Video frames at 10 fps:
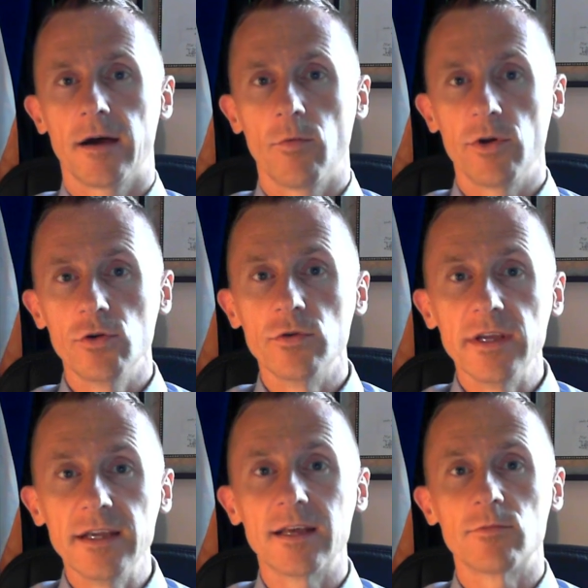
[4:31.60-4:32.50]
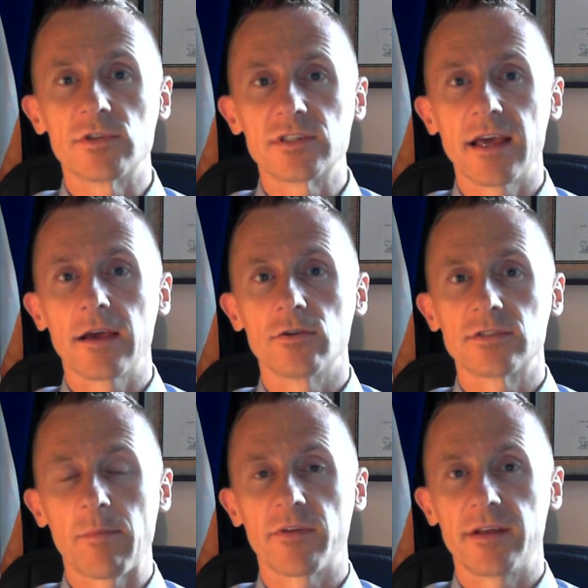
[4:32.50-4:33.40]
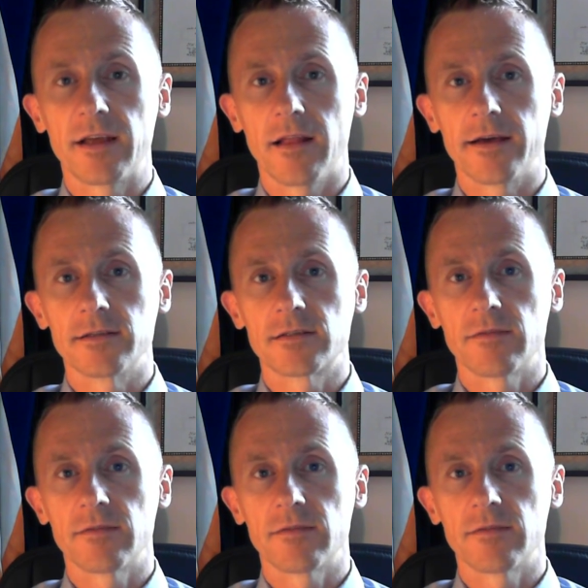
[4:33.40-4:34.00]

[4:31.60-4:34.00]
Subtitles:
We do need them to stay on top of the deadlines.